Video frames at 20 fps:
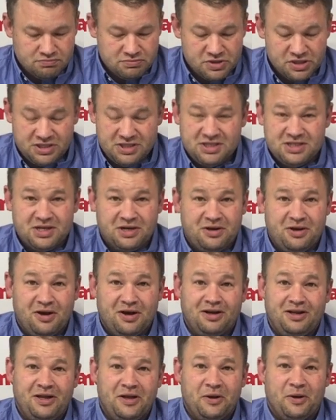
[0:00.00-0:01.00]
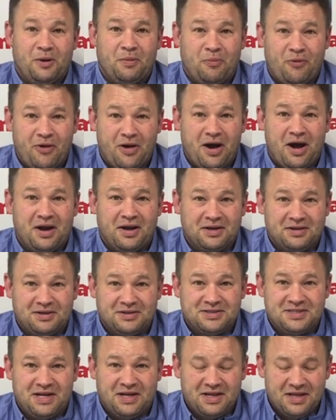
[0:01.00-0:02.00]
This is a good little product,
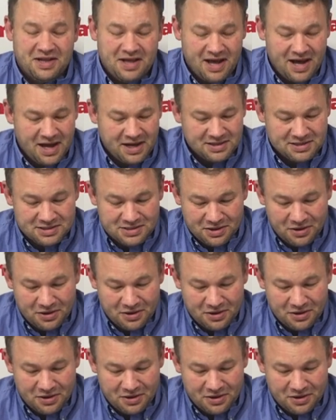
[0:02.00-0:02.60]
I'll tell you that.